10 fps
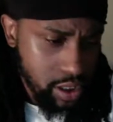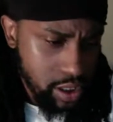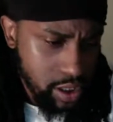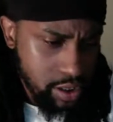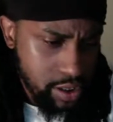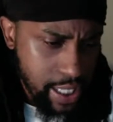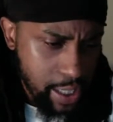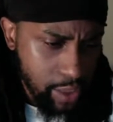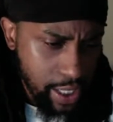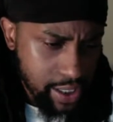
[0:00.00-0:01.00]
You say, I
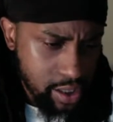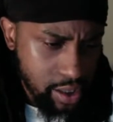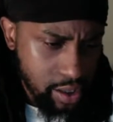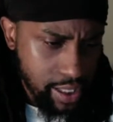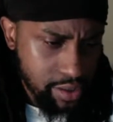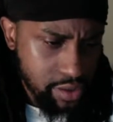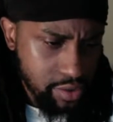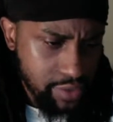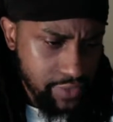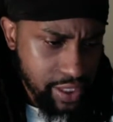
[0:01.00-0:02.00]
would like to learn how to
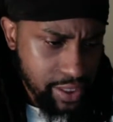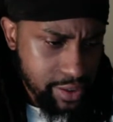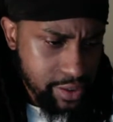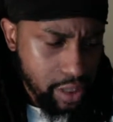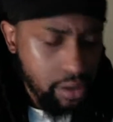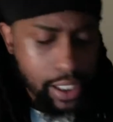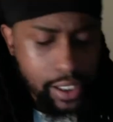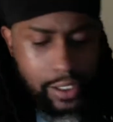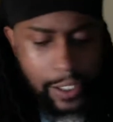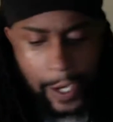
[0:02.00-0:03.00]
invest. Okay.
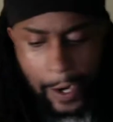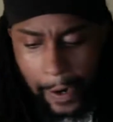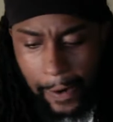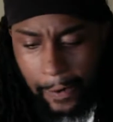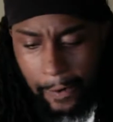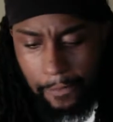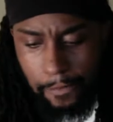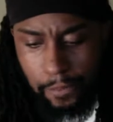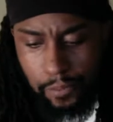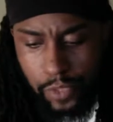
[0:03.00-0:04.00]

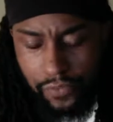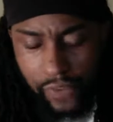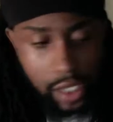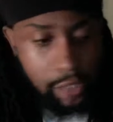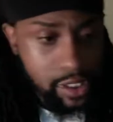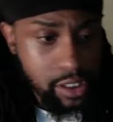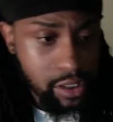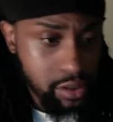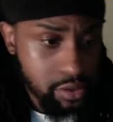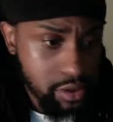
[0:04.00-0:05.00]
Follow me on
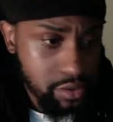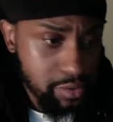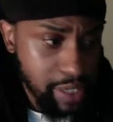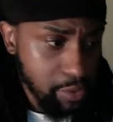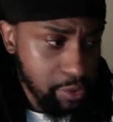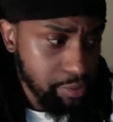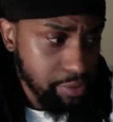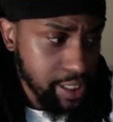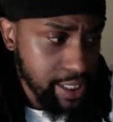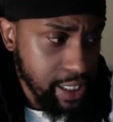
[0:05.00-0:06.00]
YouTube. I will
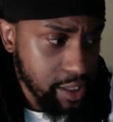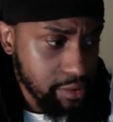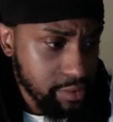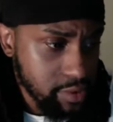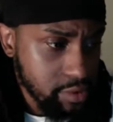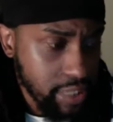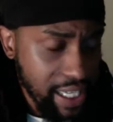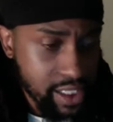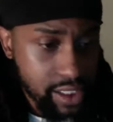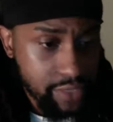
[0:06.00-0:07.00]
break down like
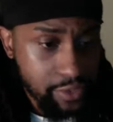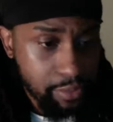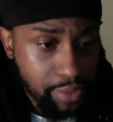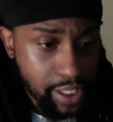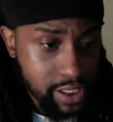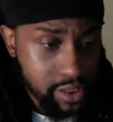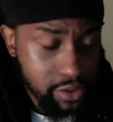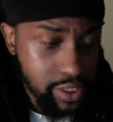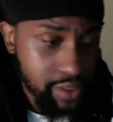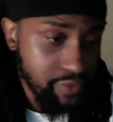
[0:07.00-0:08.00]
the different places you
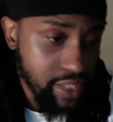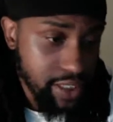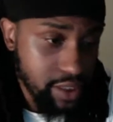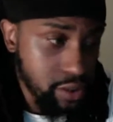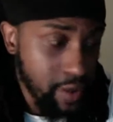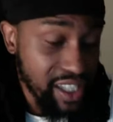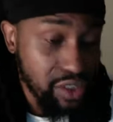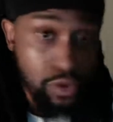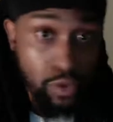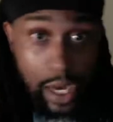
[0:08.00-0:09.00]
can invest. I
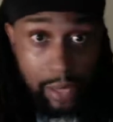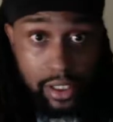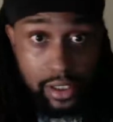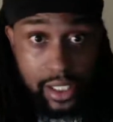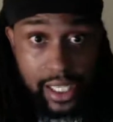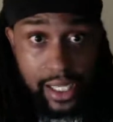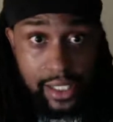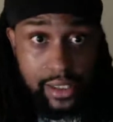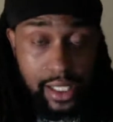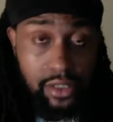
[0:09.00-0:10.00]
use Robinhood,
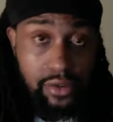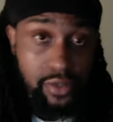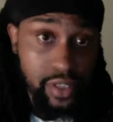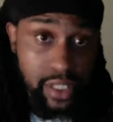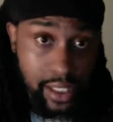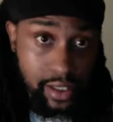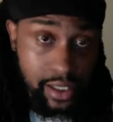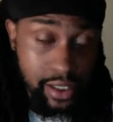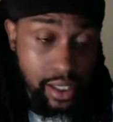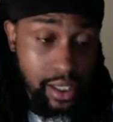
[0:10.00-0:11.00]
guys. I use
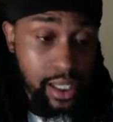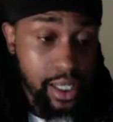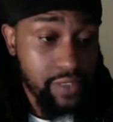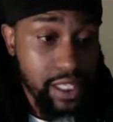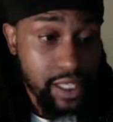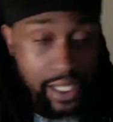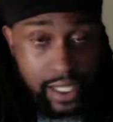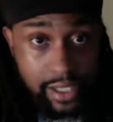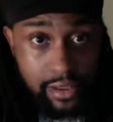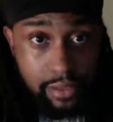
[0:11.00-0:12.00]
Fidelity, everything of that
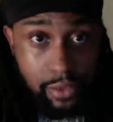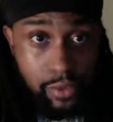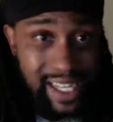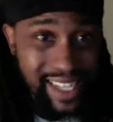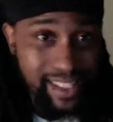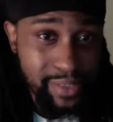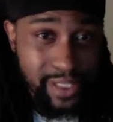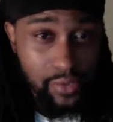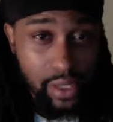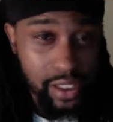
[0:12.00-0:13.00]
nature. But we're not
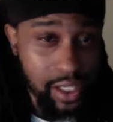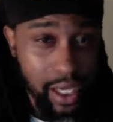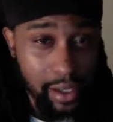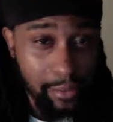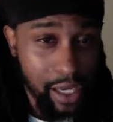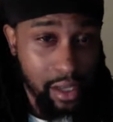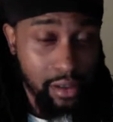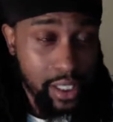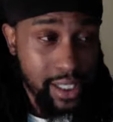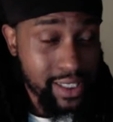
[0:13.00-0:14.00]
specifically talking about
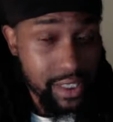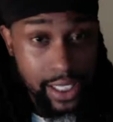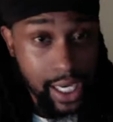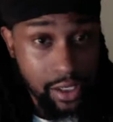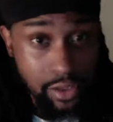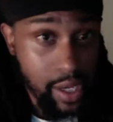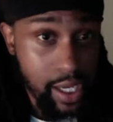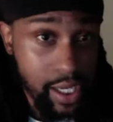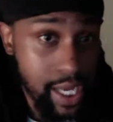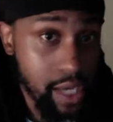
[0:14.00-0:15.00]
stocks right
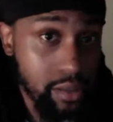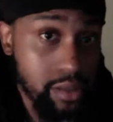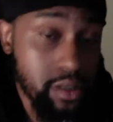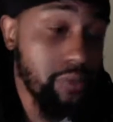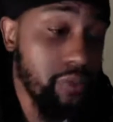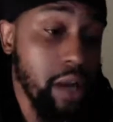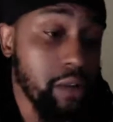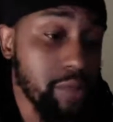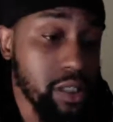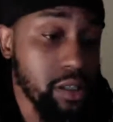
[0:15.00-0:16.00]
now. So follow
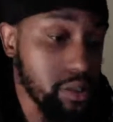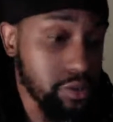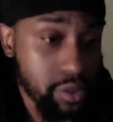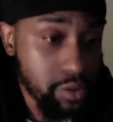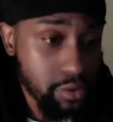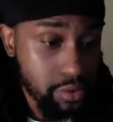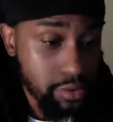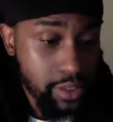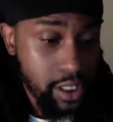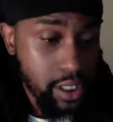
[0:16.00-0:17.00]
me on YouTube,
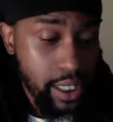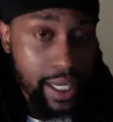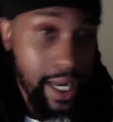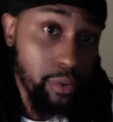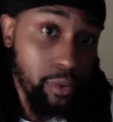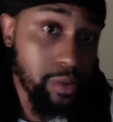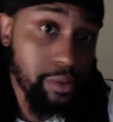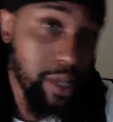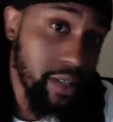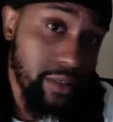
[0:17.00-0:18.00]
and I will be
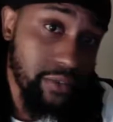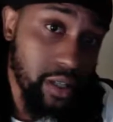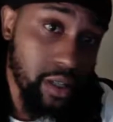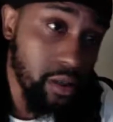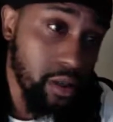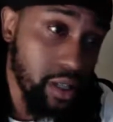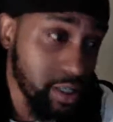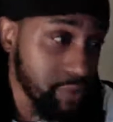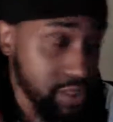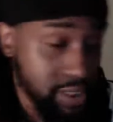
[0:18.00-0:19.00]
making a video on the
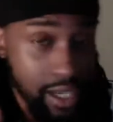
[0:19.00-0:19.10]
different stocks